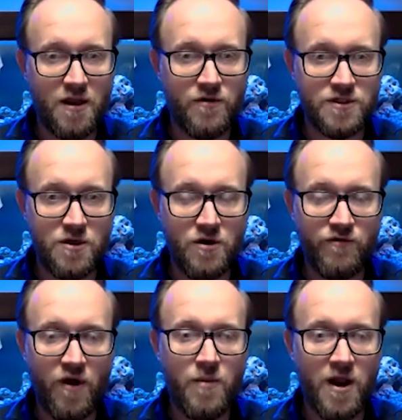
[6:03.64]
as a
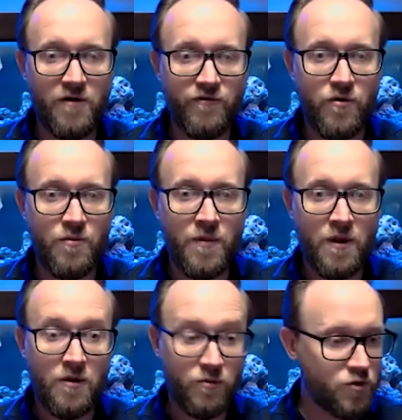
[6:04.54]
unified platform,
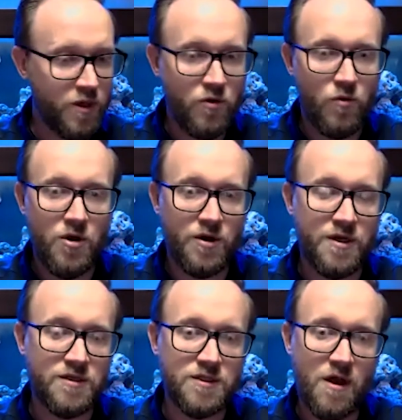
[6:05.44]
which we call Beyond
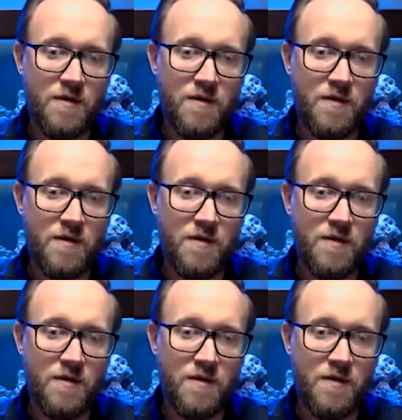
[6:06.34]
Insight.